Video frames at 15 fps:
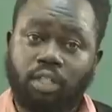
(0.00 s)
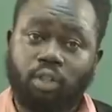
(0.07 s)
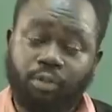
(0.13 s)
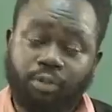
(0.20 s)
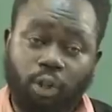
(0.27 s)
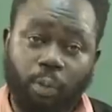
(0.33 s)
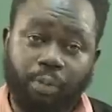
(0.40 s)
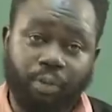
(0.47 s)
a
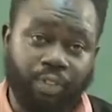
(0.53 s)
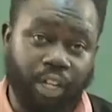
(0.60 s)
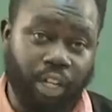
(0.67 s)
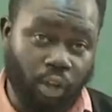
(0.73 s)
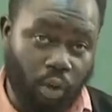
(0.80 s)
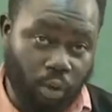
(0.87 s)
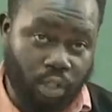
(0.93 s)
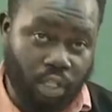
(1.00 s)
soft copy of the
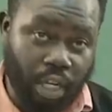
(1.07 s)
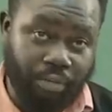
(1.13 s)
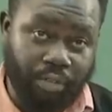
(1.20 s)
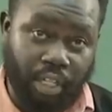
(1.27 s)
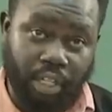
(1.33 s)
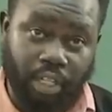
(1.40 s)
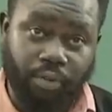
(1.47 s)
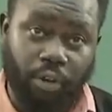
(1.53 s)
notes
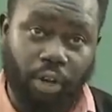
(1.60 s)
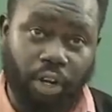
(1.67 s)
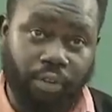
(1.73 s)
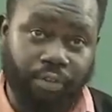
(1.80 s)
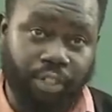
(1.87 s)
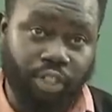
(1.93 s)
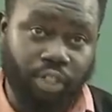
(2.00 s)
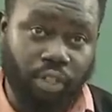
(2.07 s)
after this for your
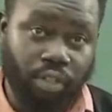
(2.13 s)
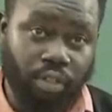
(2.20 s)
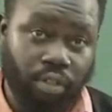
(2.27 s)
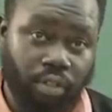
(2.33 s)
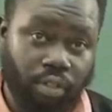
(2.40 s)
revision.